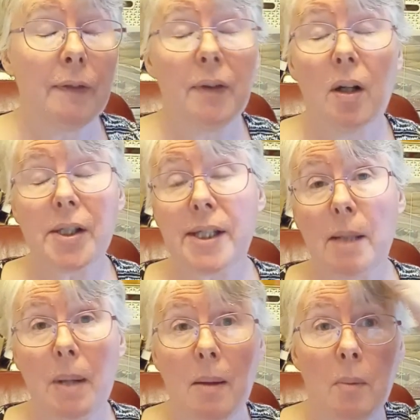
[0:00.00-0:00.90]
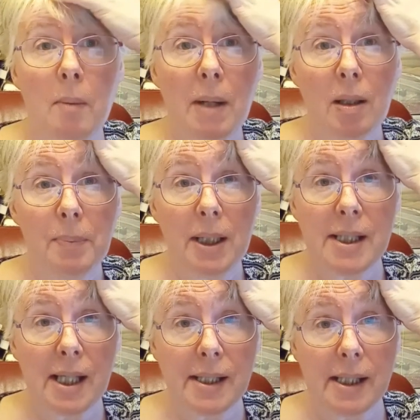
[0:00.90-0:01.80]
forgotten to say about what my
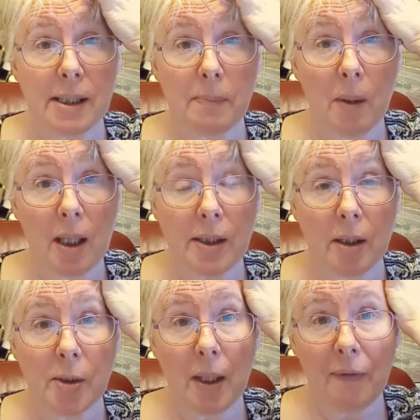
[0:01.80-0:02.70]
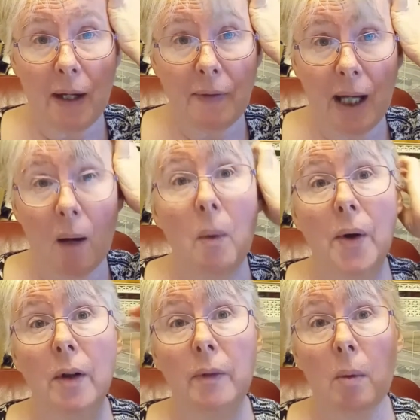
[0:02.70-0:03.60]
Princess is worked on. 25 count
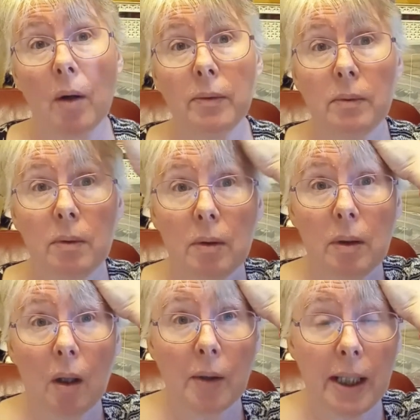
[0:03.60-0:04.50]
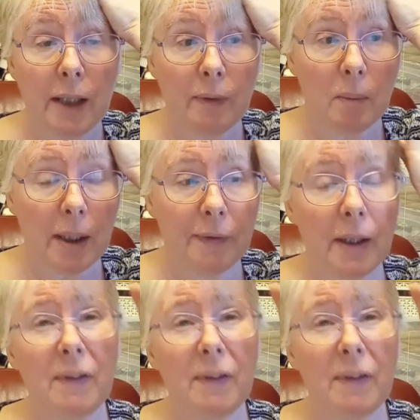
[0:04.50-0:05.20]
1/1 on an even weave.